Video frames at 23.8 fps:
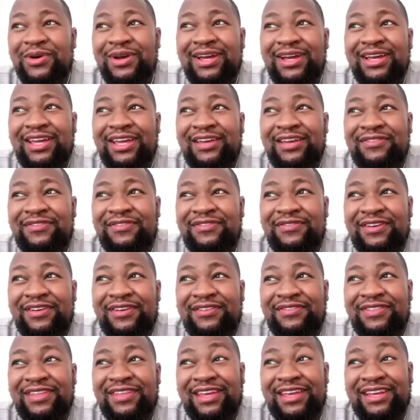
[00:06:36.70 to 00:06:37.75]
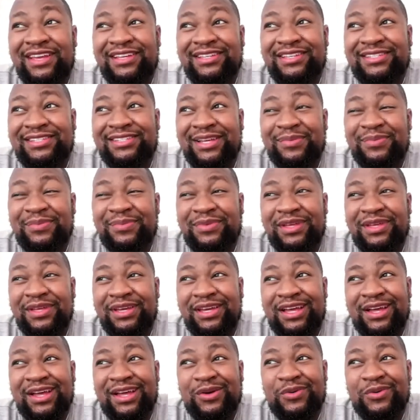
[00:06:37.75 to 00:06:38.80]
if there is something
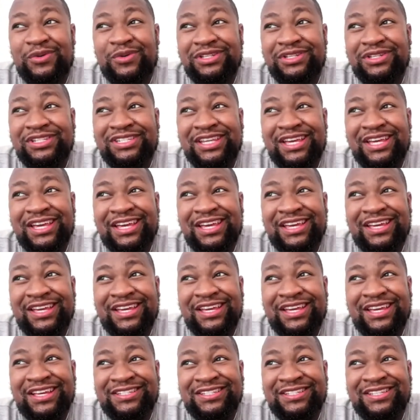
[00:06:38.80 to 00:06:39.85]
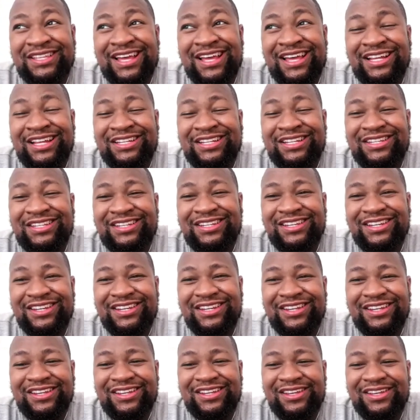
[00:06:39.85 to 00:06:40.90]
I will say is that
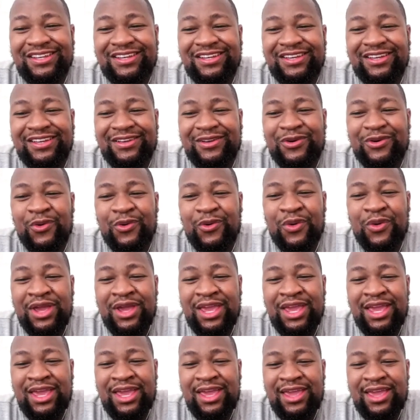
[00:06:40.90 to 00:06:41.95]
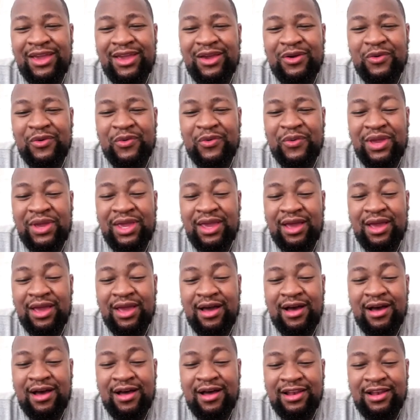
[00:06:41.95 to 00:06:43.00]
we
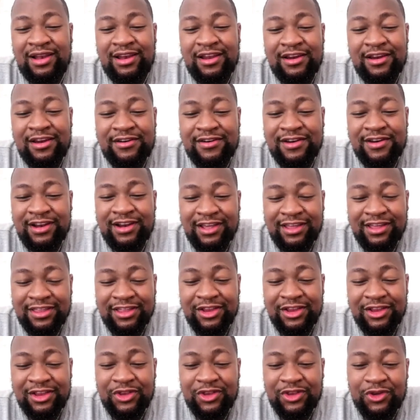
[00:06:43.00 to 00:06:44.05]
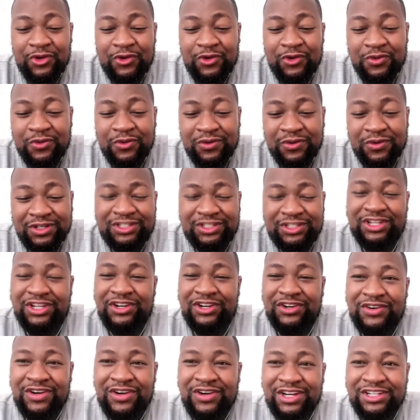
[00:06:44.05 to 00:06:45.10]
are literally the new
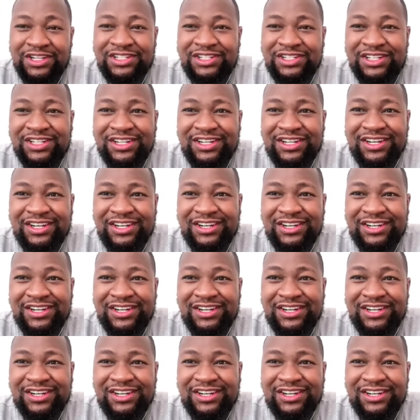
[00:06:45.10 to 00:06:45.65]
generation.